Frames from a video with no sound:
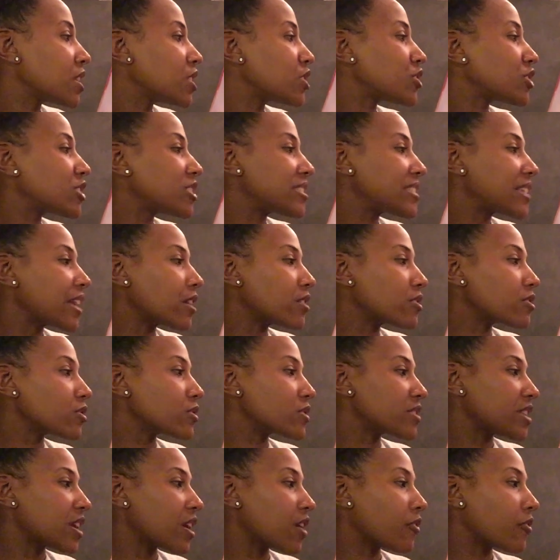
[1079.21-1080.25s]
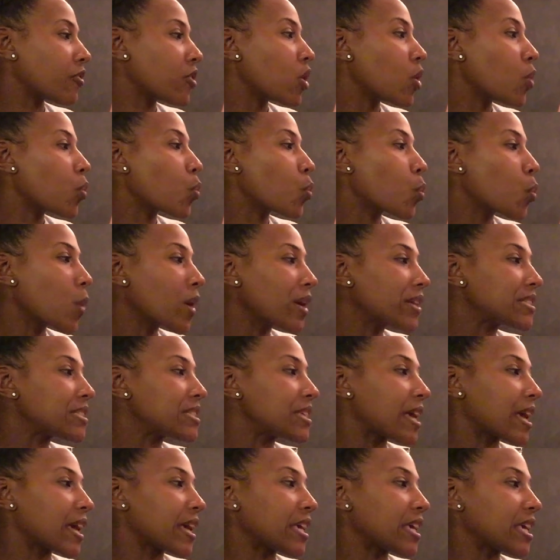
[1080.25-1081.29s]
She tells herself, one
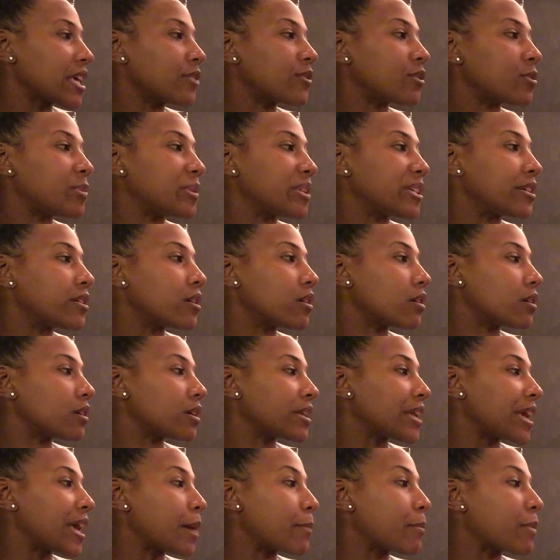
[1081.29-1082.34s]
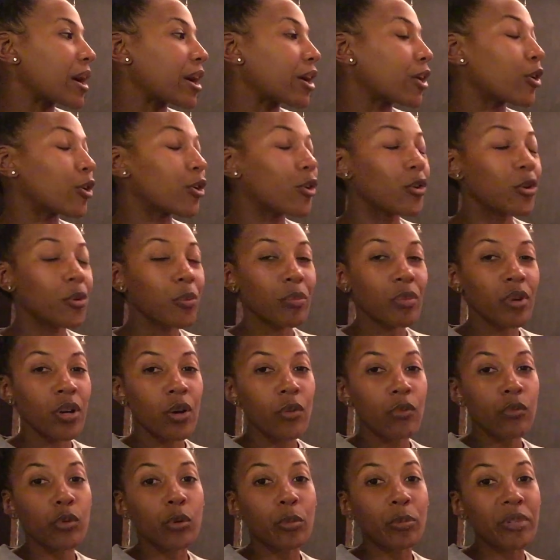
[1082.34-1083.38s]
day it will be gone and my home
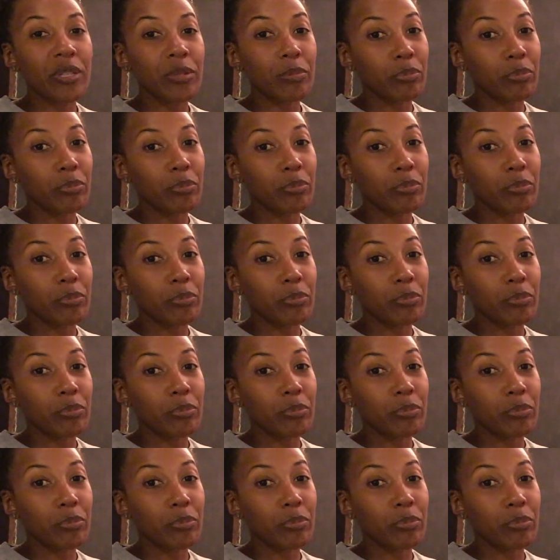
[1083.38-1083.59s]
will be